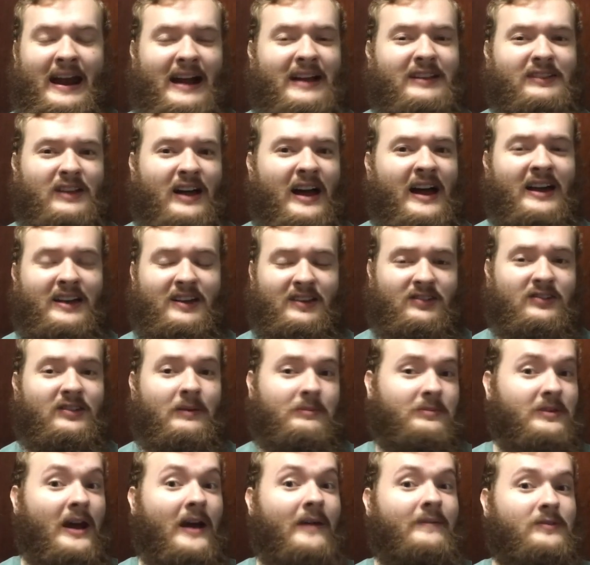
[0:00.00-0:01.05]
i like
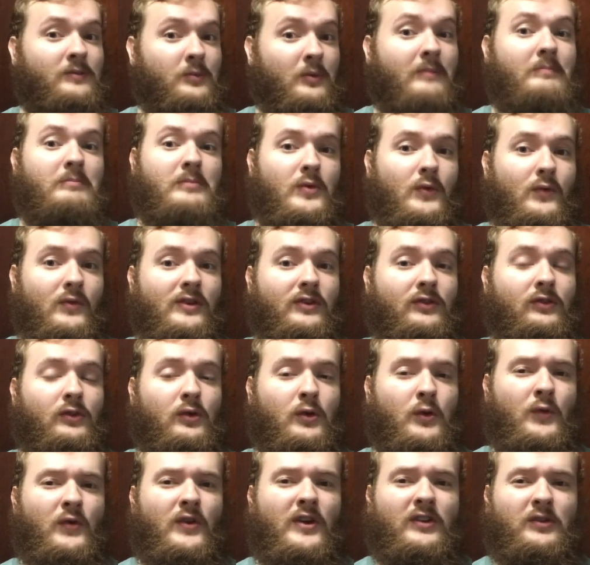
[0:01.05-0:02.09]
sometimes when movies
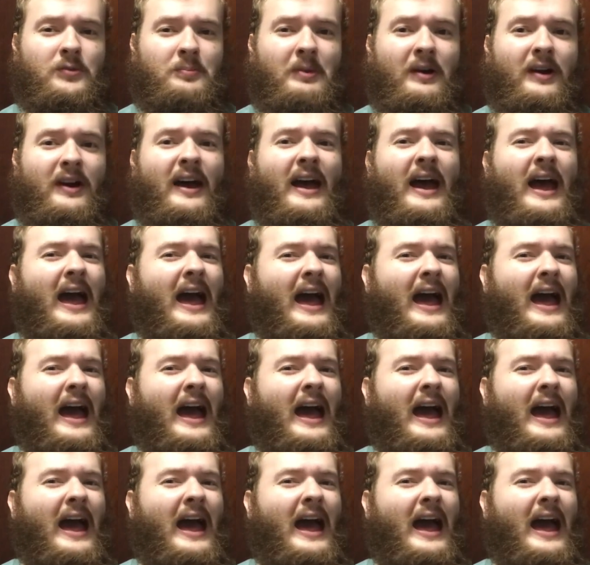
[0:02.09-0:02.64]
do this but